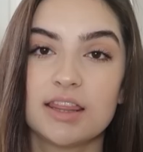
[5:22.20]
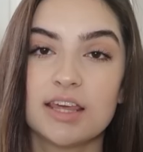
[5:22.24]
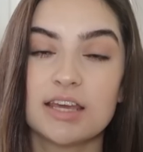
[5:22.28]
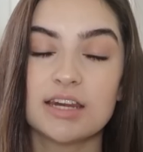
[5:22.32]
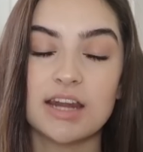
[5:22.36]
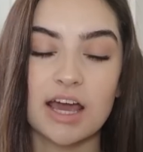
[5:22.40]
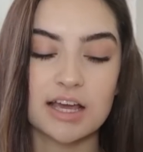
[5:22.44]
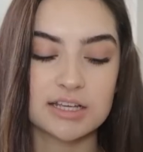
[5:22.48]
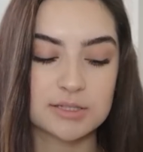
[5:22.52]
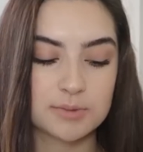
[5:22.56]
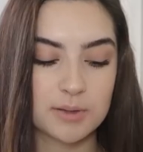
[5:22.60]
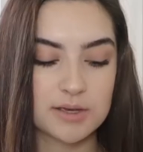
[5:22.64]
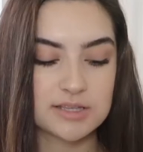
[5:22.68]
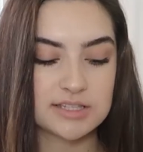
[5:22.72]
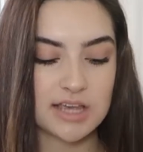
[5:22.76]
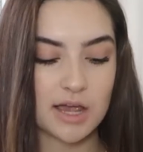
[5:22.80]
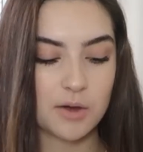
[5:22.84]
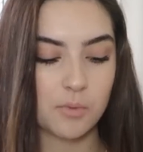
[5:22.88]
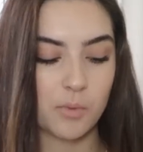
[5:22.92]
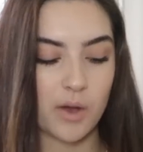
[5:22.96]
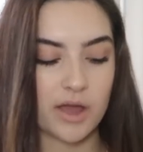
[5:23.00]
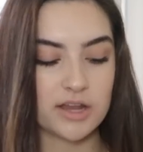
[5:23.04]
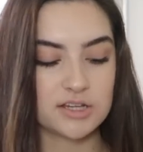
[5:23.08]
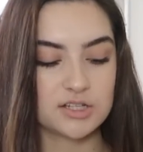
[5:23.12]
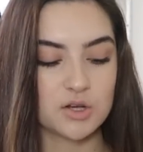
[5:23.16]
The next place I
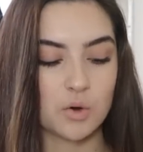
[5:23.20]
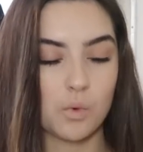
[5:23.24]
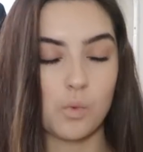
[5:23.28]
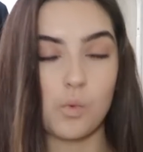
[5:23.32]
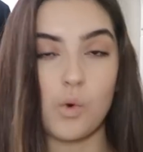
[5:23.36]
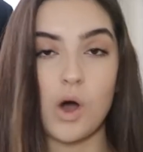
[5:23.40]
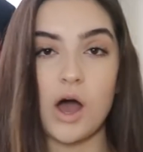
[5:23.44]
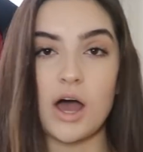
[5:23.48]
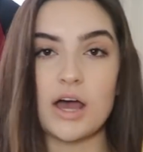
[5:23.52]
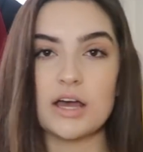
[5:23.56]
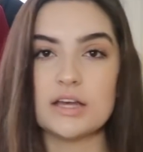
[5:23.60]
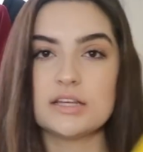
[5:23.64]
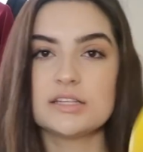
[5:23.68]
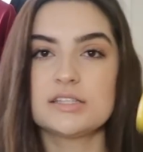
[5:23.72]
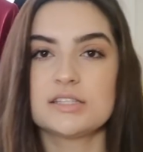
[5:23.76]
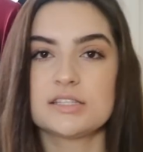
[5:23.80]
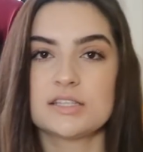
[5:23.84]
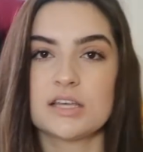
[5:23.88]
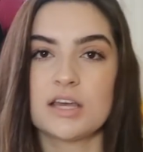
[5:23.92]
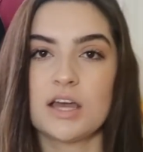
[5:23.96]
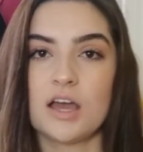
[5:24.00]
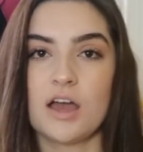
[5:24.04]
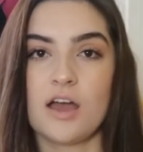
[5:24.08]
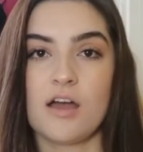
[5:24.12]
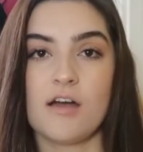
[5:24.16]
went was
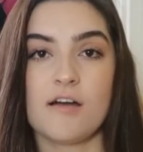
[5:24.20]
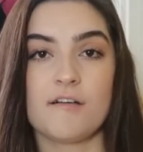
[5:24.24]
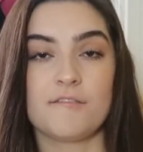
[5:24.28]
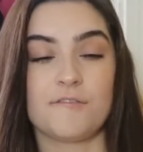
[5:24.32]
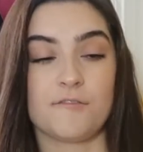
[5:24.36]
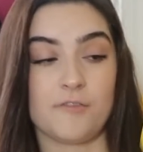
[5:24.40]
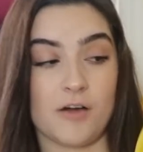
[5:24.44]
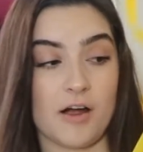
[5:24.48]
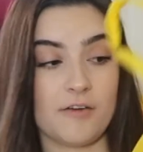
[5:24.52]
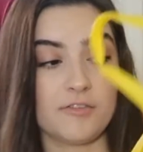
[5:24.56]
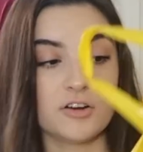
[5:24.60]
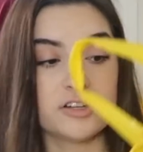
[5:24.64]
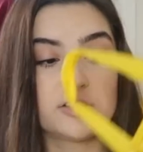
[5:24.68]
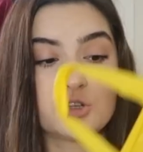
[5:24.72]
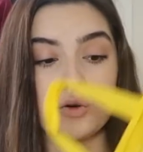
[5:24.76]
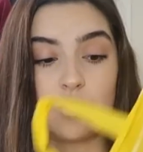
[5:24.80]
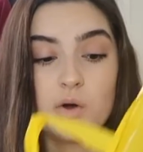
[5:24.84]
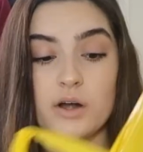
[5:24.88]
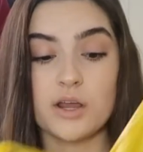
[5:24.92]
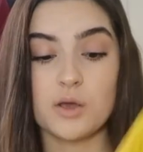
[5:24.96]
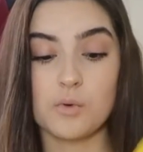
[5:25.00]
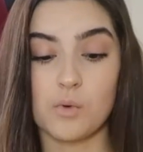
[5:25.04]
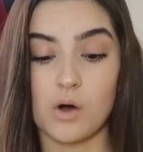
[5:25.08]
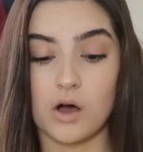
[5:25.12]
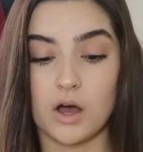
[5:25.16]
Forever
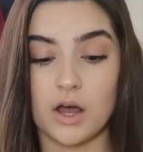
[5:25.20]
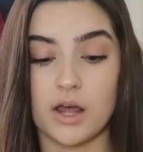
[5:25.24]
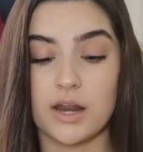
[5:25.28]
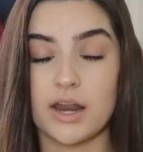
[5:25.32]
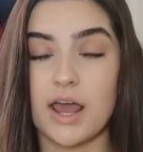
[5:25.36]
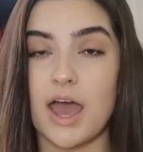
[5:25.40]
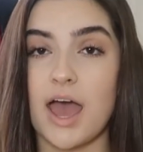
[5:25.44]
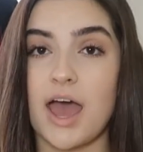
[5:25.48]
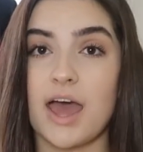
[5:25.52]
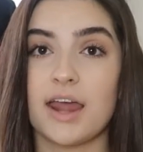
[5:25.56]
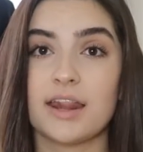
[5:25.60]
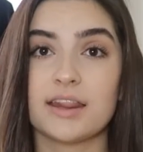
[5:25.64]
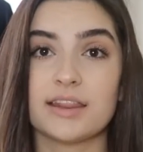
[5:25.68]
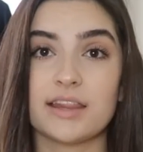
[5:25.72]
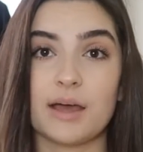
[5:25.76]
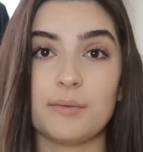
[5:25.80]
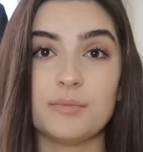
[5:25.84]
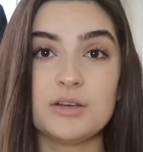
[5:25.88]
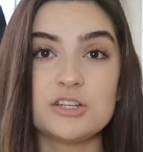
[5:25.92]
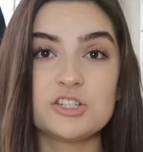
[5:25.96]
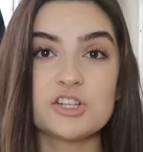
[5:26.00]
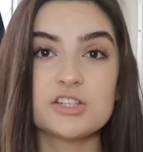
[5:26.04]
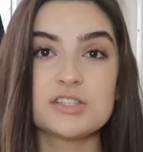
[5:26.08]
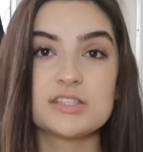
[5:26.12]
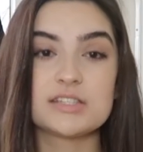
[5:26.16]
21 and let
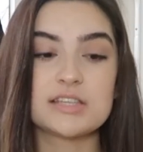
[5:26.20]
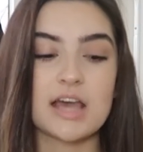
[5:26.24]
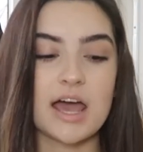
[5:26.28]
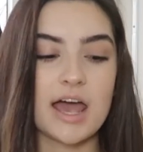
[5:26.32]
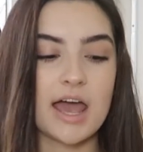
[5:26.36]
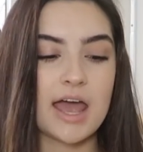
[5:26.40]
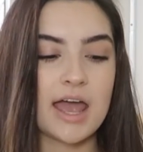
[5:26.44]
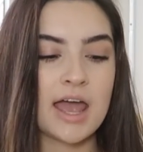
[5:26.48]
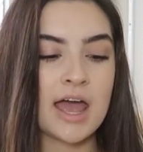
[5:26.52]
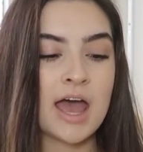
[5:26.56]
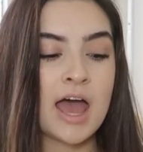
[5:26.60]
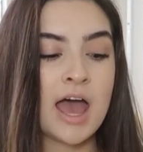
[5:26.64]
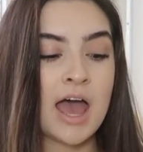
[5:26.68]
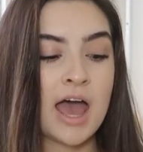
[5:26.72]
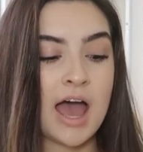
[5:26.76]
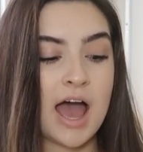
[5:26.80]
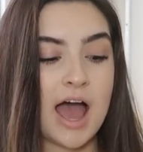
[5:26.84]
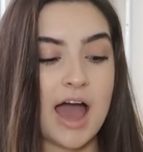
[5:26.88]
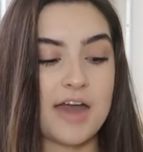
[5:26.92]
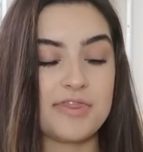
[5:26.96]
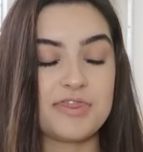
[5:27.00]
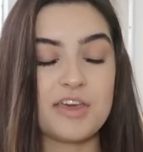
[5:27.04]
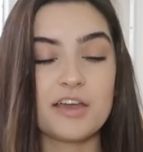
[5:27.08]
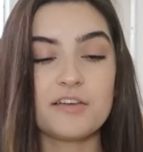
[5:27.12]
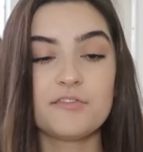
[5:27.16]
me just say
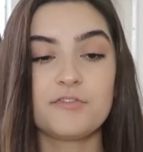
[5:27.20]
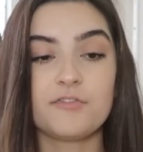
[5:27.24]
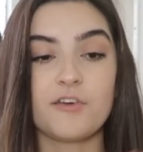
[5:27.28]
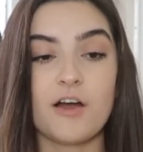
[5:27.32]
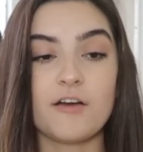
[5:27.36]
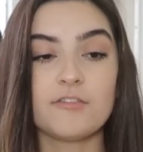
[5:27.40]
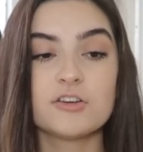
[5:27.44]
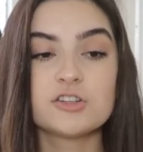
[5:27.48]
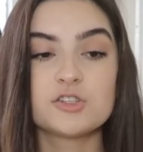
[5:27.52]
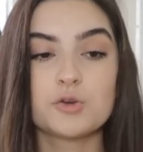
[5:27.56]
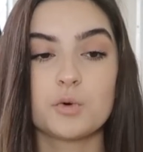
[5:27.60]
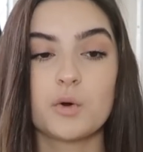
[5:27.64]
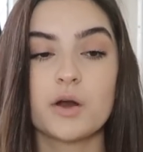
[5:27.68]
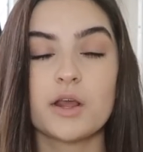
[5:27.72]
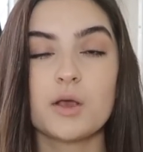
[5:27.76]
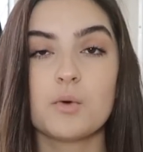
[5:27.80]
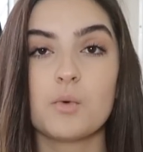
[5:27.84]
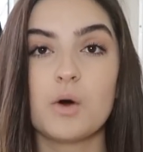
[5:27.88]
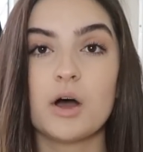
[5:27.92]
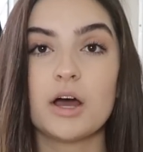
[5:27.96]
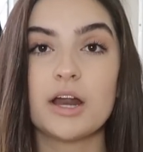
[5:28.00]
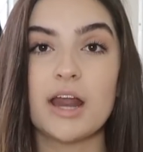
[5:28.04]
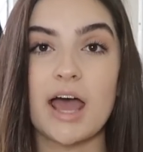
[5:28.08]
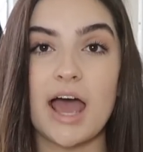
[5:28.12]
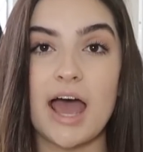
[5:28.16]
I think Forever
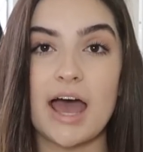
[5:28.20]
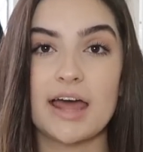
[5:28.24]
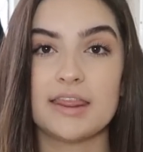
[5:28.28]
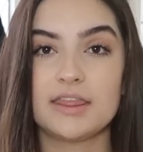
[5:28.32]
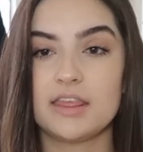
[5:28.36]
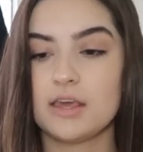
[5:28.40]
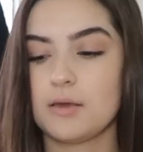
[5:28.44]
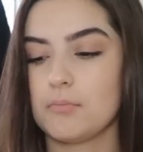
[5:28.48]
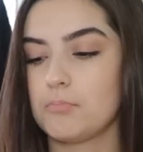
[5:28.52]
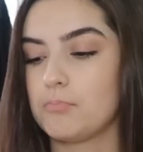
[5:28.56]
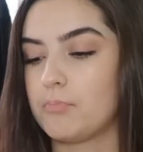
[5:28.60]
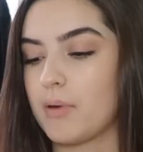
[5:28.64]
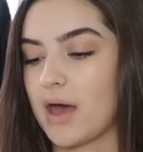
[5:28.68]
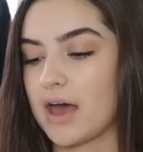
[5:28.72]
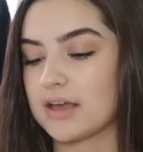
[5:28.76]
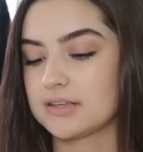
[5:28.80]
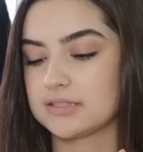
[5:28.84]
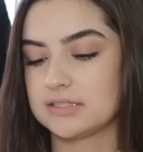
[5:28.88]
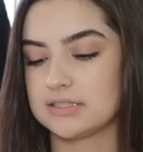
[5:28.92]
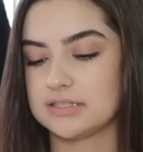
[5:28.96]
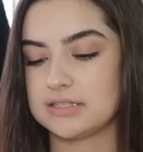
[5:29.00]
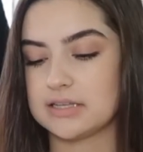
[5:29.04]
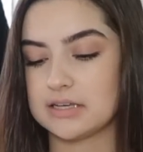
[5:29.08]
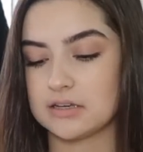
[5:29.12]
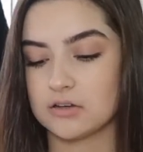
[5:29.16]
21 had the
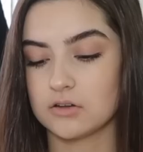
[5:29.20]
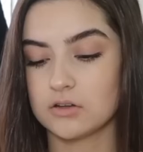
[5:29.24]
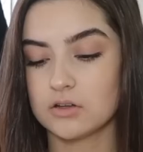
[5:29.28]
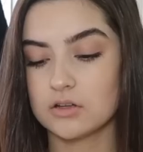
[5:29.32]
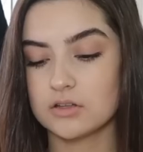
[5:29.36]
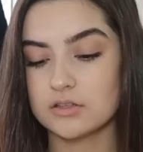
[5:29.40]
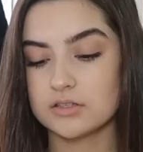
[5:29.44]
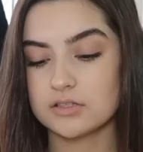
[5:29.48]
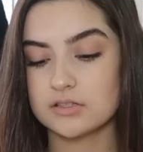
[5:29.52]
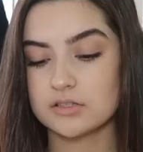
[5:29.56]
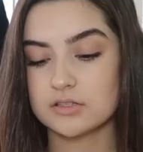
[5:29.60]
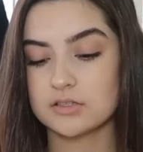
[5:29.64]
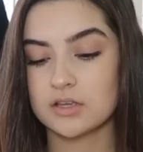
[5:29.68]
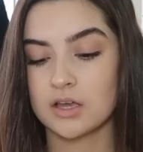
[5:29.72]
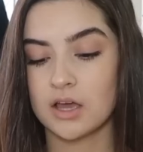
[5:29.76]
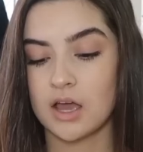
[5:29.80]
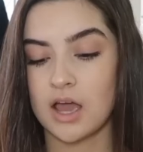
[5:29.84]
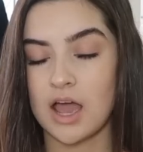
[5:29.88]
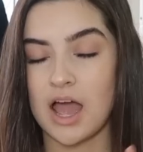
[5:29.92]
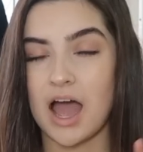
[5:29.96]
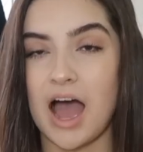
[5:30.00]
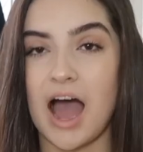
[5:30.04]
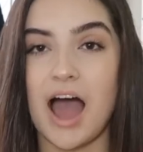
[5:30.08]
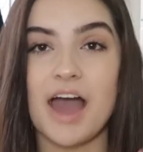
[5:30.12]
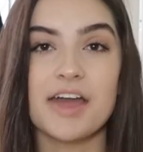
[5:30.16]
best deals
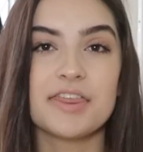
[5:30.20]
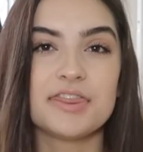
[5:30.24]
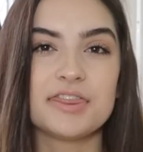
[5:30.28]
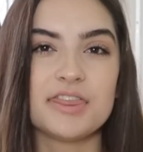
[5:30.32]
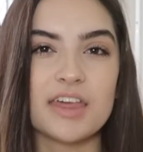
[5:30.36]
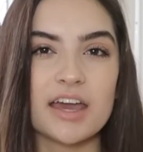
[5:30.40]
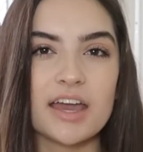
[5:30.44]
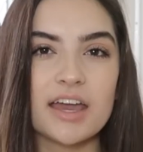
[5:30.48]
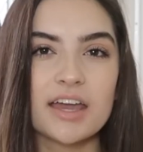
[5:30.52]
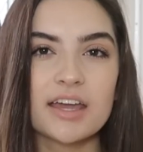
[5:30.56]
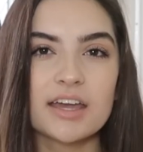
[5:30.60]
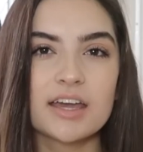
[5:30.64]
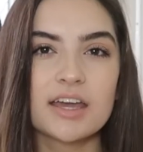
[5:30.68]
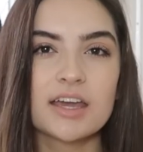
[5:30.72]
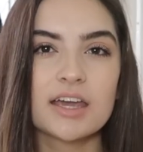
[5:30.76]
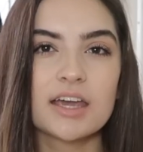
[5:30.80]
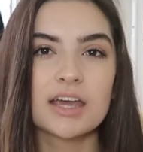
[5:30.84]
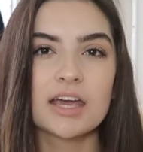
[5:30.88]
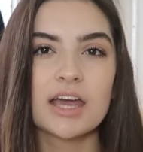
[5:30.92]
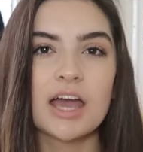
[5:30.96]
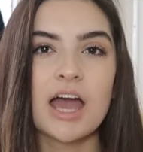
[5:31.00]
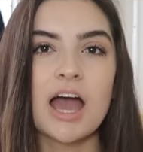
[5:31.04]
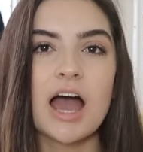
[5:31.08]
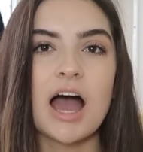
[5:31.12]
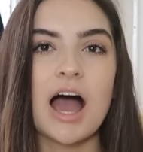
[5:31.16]
I think
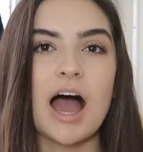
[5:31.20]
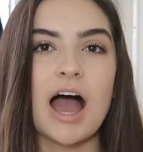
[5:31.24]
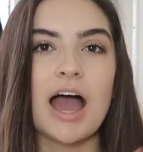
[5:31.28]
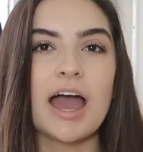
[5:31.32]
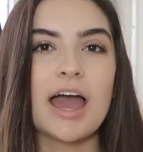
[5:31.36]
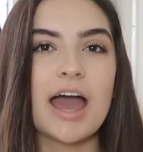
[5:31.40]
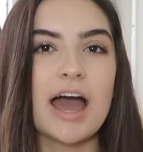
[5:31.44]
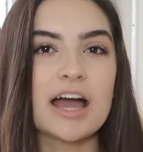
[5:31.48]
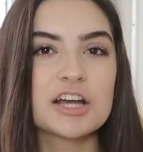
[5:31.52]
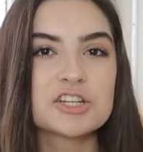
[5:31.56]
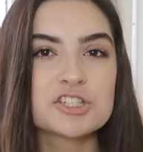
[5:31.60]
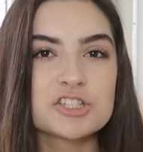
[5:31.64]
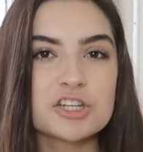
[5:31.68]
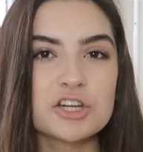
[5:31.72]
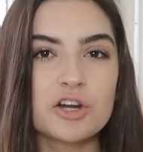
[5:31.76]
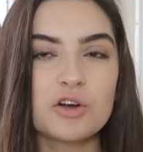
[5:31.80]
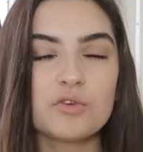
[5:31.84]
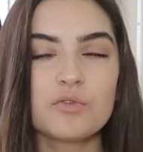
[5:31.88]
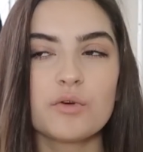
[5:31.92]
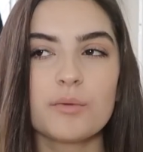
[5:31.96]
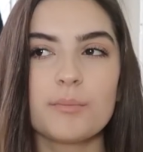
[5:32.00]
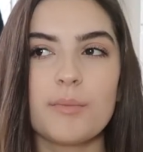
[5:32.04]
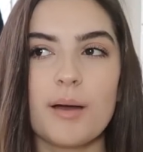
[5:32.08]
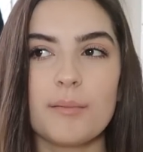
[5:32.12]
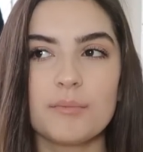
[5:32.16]
I actually
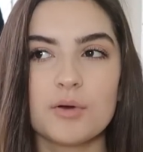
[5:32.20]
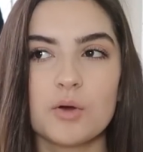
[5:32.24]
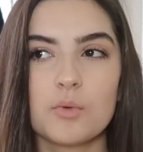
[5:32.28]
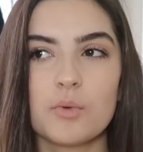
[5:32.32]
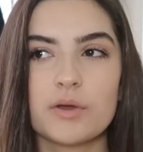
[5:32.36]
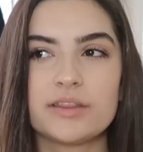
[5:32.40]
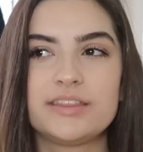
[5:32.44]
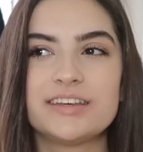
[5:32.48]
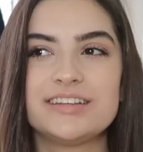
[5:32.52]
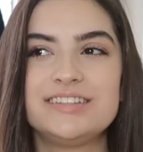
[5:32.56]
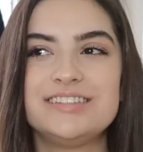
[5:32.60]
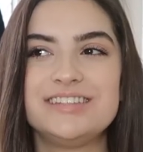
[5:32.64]
don't remember what the